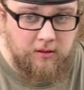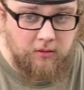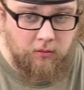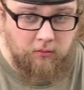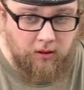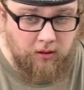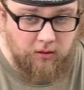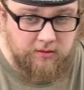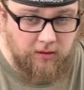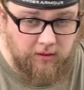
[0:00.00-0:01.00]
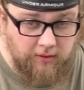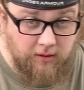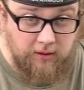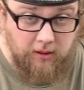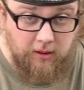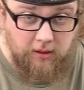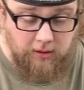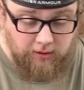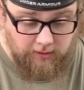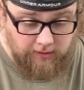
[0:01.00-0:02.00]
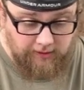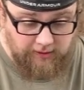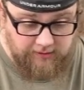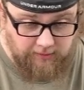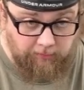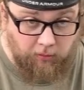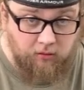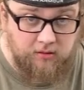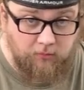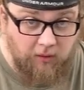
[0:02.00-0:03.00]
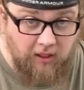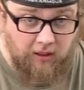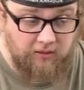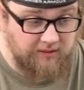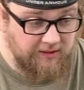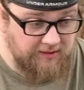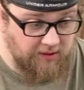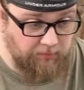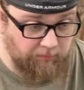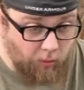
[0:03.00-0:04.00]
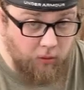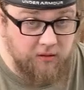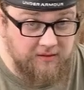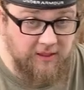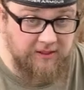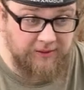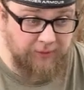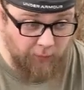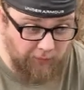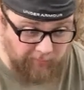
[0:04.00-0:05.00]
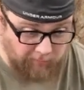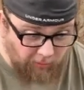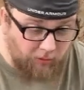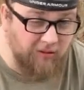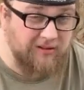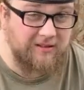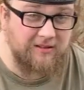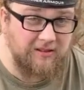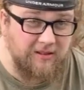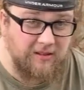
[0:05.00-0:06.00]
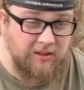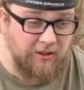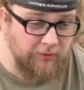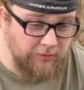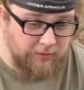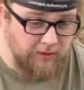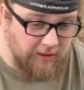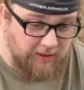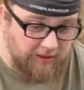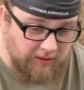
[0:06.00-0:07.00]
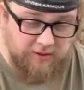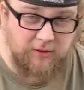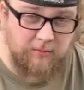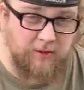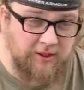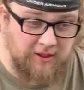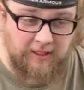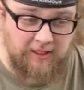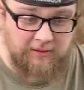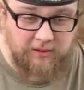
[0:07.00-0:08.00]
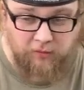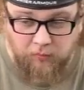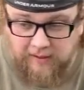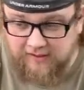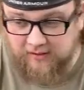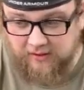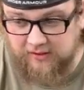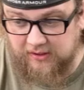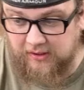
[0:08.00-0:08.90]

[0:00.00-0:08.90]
When Rockauto's it's a parts warehouse. They sell parts. They should know their parts. You, the consumer, should not have to go research